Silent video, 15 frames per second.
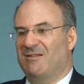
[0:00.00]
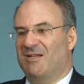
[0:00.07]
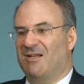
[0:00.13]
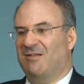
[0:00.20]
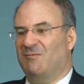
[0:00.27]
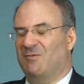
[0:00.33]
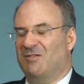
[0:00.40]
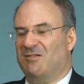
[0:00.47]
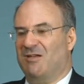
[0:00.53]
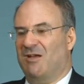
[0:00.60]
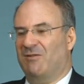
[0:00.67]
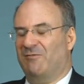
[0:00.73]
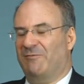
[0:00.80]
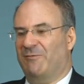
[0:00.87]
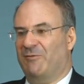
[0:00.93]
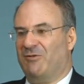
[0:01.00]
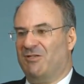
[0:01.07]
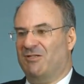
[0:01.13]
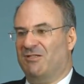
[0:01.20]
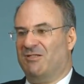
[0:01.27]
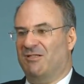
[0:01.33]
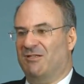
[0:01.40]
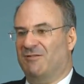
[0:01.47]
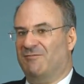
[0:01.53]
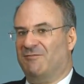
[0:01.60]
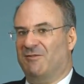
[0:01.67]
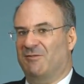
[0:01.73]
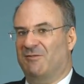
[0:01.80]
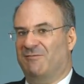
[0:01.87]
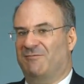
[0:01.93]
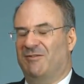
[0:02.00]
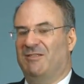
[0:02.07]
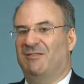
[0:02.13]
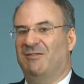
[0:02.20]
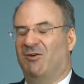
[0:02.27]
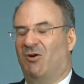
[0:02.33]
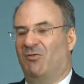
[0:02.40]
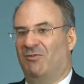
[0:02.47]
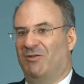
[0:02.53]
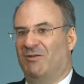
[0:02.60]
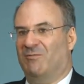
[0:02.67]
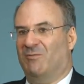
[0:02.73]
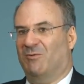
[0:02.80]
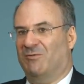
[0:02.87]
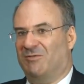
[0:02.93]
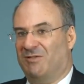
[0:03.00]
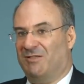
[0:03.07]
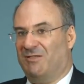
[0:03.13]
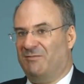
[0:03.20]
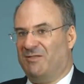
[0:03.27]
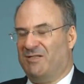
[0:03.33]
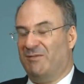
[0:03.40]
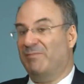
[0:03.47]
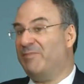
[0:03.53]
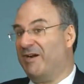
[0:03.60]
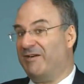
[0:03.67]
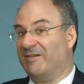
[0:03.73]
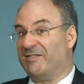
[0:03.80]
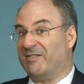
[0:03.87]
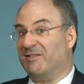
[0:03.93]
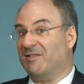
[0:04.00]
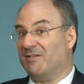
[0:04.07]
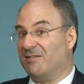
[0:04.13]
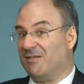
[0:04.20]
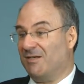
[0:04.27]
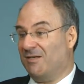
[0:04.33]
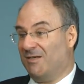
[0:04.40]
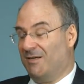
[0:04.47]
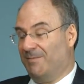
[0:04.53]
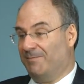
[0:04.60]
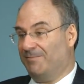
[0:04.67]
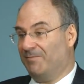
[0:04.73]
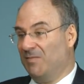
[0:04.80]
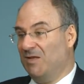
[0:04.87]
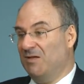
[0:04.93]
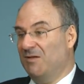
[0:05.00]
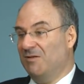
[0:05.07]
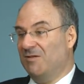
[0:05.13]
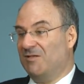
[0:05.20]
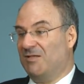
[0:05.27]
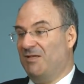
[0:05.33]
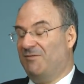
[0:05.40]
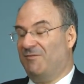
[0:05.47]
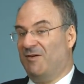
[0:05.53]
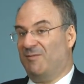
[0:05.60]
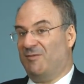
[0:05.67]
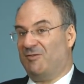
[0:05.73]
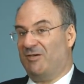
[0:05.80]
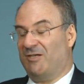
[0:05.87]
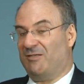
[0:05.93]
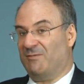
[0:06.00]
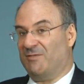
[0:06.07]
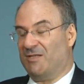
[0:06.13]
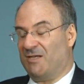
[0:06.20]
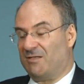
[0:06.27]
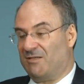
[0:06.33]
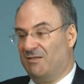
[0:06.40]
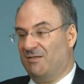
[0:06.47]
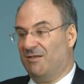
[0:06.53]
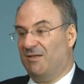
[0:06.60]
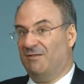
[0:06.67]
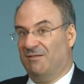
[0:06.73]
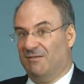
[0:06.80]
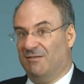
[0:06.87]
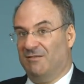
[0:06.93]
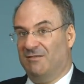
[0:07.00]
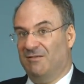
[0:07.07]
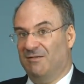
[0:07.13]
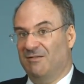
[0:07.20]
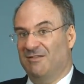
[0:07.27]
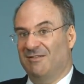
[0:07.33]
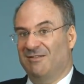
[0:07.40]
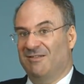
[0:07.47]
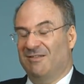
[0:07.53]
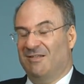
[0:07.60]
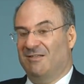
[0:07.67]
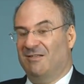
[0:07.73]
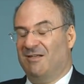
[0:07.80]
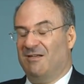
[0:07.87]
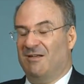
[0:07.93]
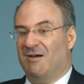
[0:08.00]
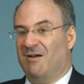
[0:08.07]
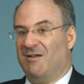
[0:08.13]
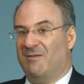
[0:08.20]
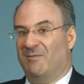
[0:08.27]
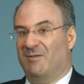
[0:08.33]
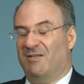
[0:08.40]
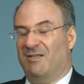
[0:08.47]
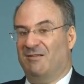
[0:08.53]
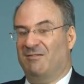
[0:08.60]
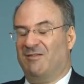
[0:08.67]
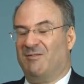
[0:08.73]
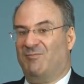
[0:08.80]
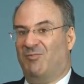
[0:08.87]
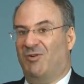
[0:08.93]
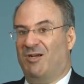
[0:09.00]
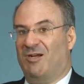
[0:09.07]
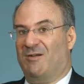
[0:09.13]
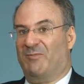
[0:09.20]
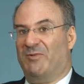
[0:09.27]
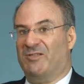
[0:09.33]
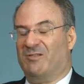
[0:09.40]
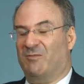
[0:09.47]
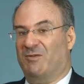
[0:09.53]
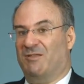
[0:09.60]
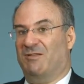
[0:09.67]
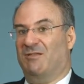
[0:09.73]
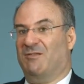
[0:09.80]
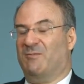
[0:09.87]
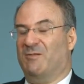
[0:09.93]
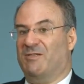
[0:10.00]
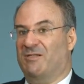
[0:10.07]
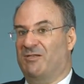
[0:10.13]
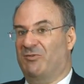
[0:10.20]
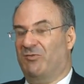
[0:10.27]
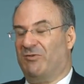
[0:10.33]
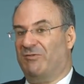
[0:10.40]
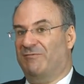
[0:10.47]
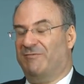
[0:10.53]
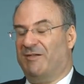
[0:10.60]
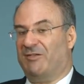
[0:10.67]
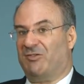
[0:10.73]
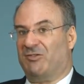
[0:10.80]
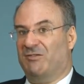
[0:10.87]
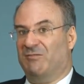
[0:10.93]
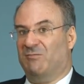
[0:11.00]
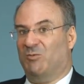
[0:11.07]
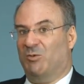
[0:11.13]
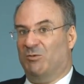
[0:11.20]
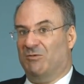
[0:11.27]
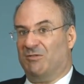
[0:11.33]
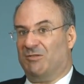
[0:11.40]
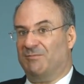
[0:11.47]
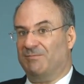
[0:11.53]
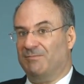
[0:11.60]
and was unfortunate enough to have written on the award that he was in Paris at the time. The seat of arbitration was actually London, and the argument then sprung up as to whether this was a New York Convention award.